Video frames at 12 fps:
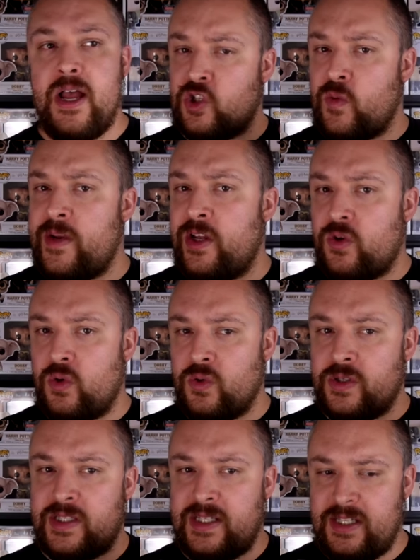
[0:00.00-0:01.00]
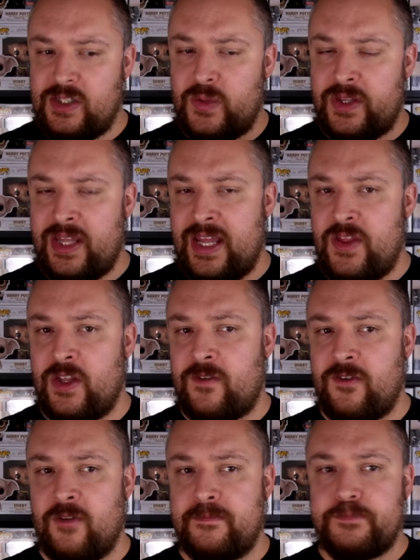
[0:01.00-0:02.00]
There's so many cool scenes within
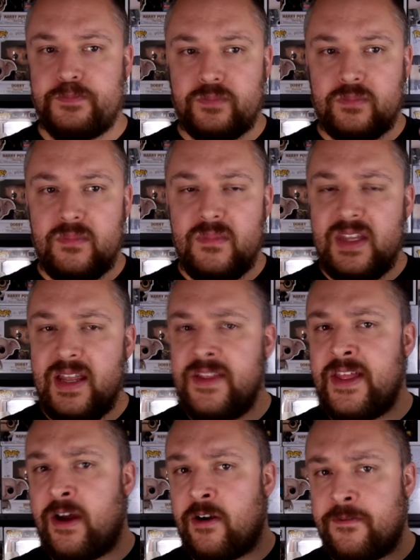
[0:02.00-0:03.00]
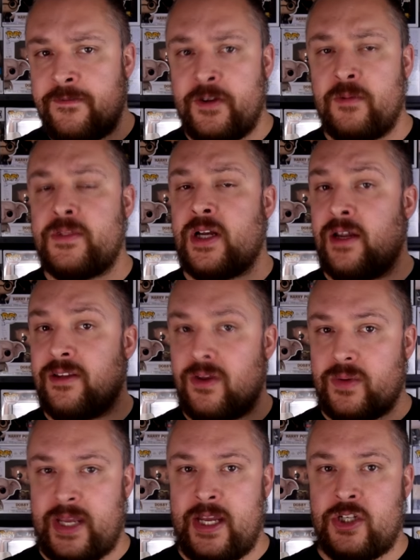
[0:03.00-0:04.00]
this film that are filmed on
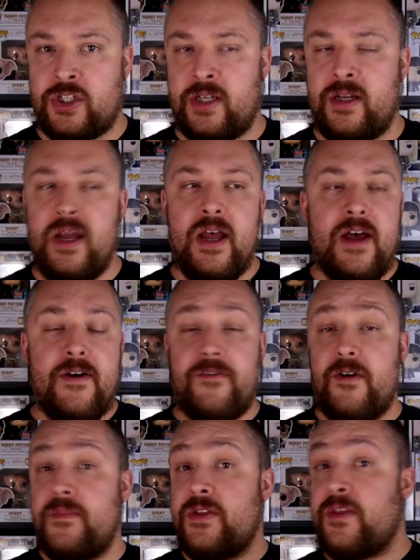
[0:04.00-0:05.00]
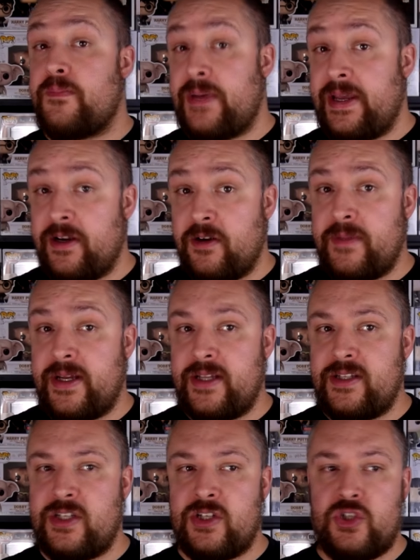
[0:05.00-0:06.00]
location, from the
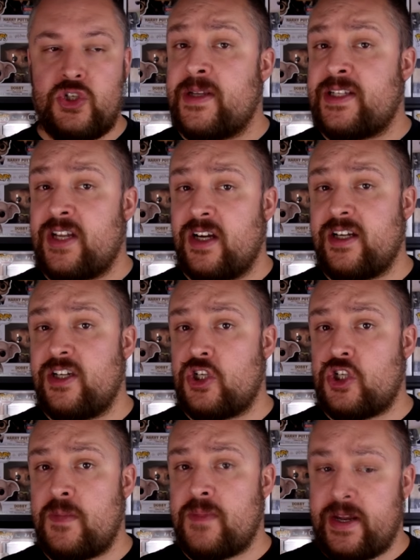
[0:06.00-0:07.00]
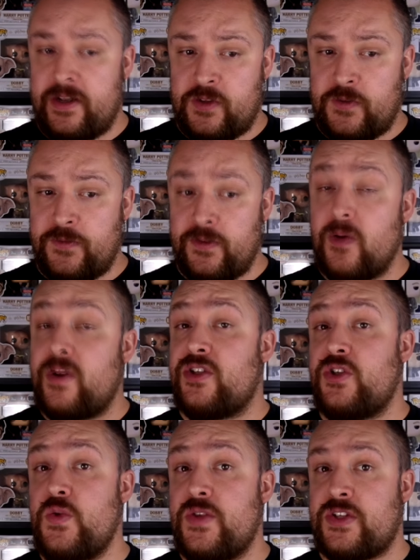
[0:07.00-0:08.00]
pyramids, from a sunken ship that is
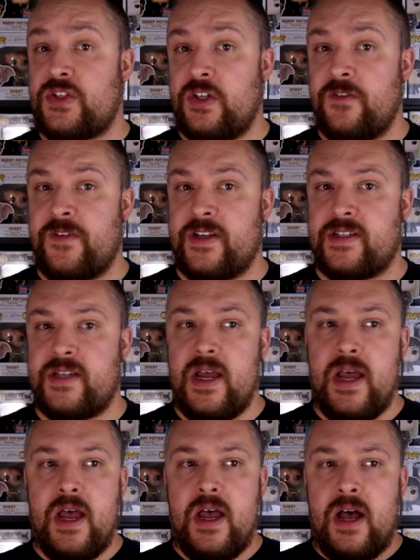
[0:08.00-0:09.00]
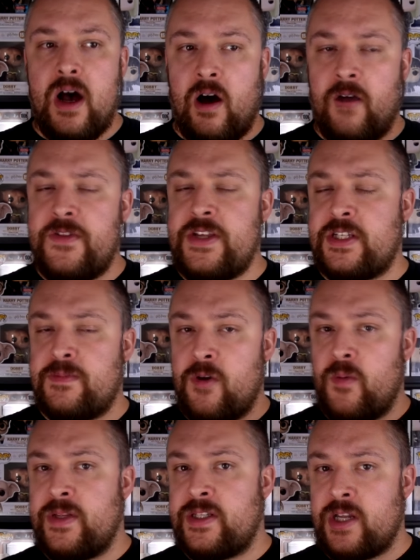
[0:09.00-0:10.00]
floated to the surface. All of these
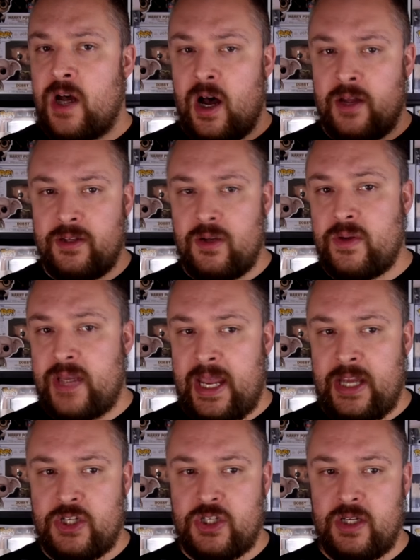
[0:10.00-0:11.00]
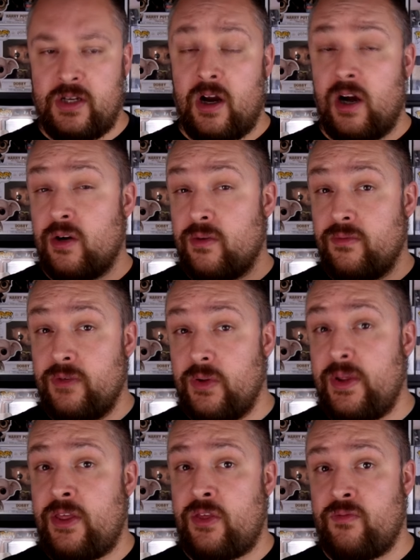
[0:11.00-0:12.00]
moments on location are really